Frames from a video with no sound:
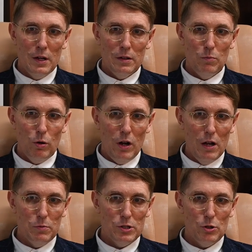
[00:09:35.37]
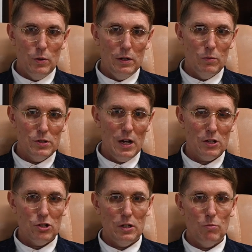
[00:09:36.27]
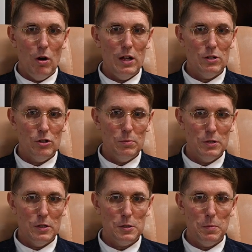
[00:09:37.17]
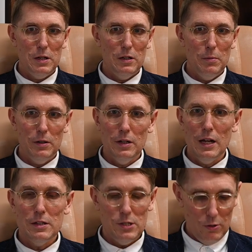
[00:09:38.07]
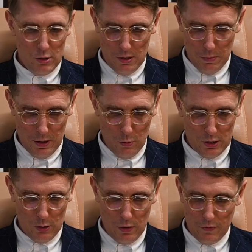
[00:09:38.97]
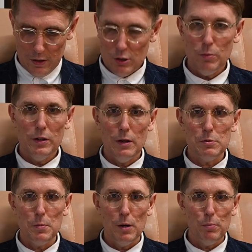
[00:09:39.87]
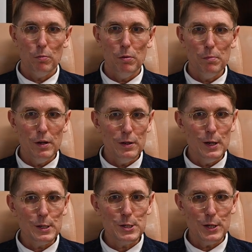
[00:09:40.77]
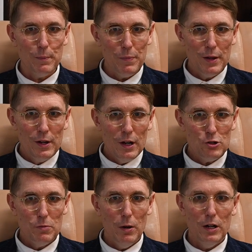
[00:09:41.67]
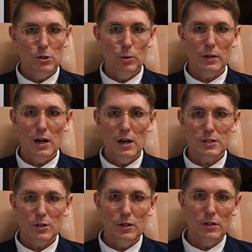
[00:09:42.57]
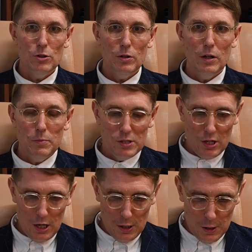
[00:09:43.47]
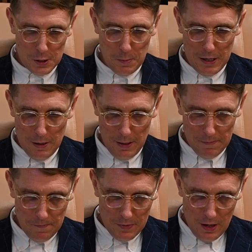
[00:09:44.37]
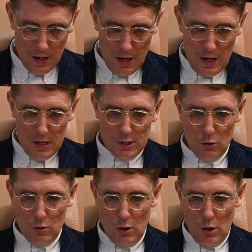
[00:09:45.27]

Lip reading: what I was doing was actually right in terms of the speed limit, and he had zero sympathy whatsoever. He told me that was my problem and that I should buy a newer car so that I knew that I was sticking to the speed limit. So